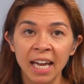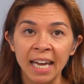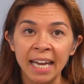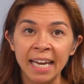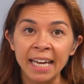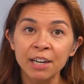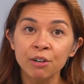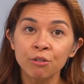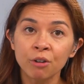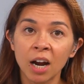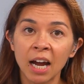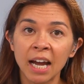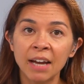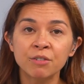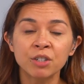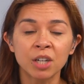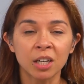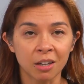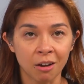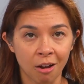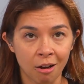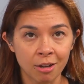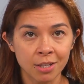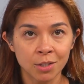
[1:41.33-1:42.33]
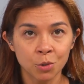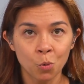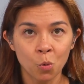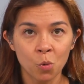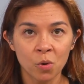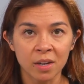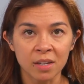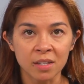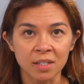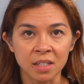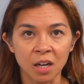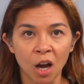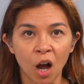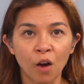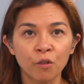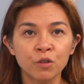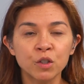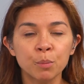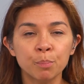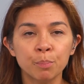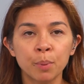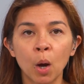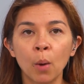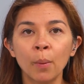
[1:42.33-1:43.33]
He arrived last August
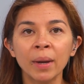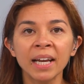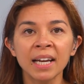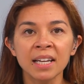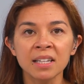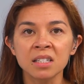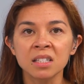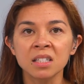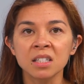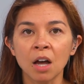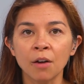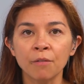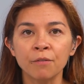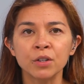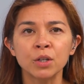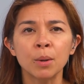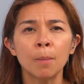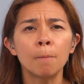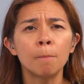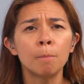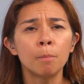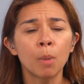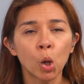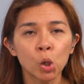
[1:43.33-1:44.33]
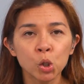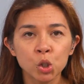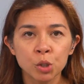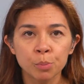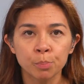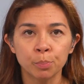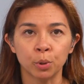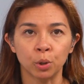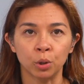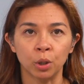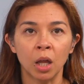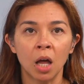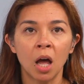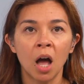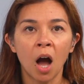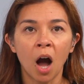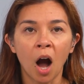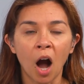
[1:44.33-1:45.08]
after Boeing had suffered multiple